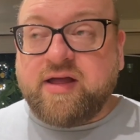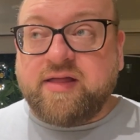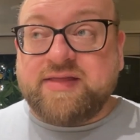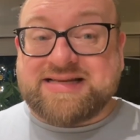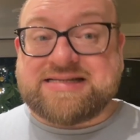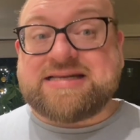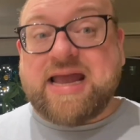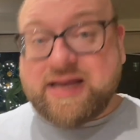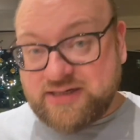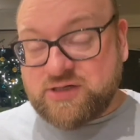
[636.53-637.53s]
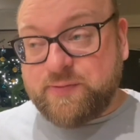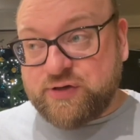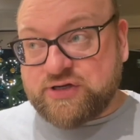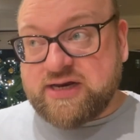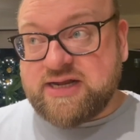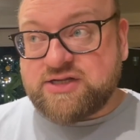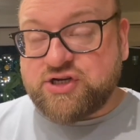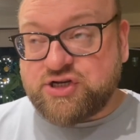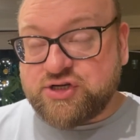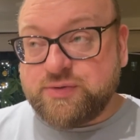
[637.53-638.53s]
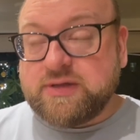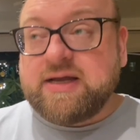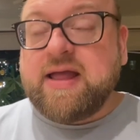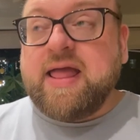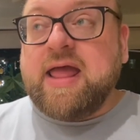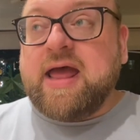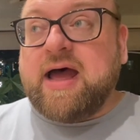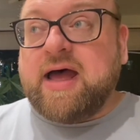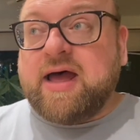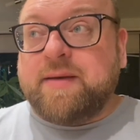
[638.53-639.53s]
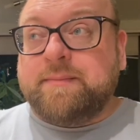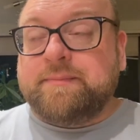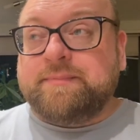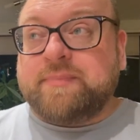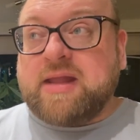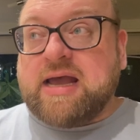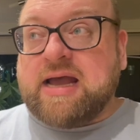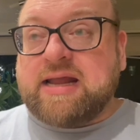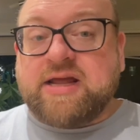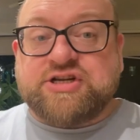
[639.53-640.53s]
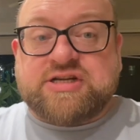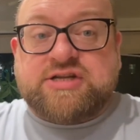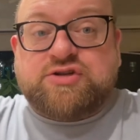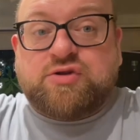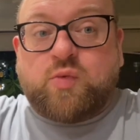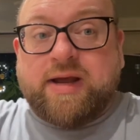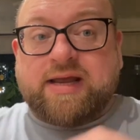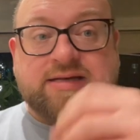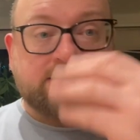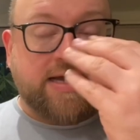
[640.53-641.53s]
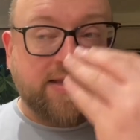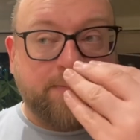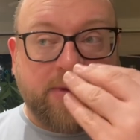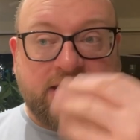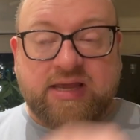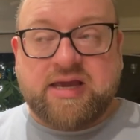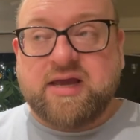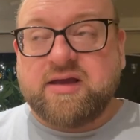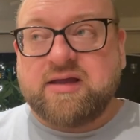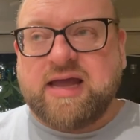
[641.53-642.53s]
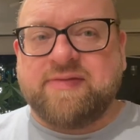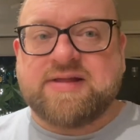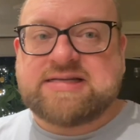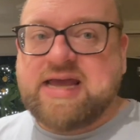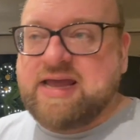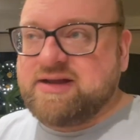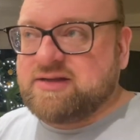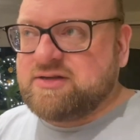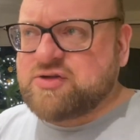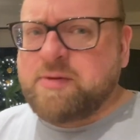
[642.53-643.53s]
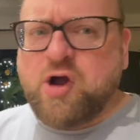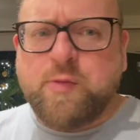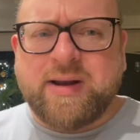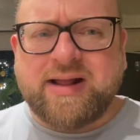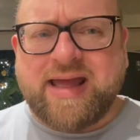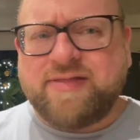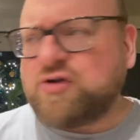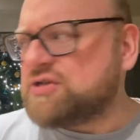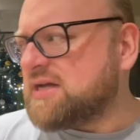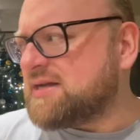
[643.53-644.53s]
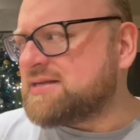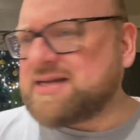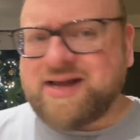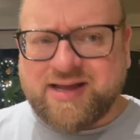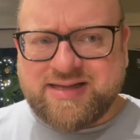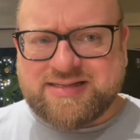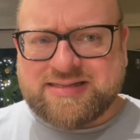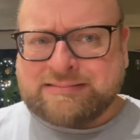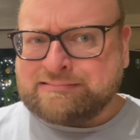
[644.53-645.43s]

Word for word: the second bird I needed to do. Um, and I just need to do the wings and the beak and the tail. So I'm hoping I get those done tonight.